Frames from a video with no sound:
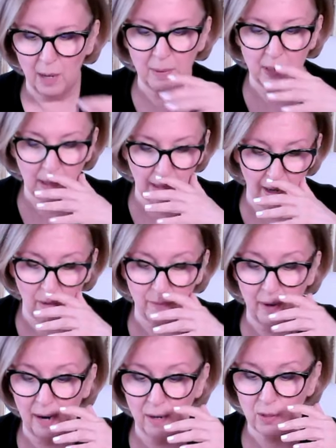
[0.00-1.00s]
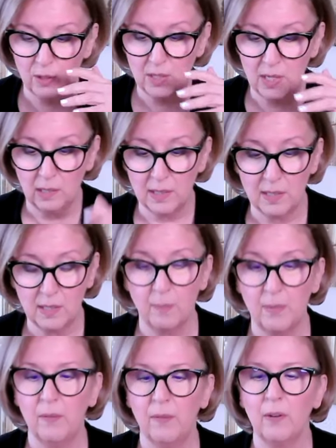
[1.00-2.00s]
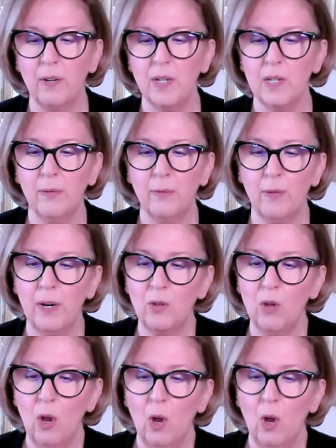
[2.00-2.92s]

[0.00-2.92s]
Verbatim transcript: but the clarifiers could tell us something very different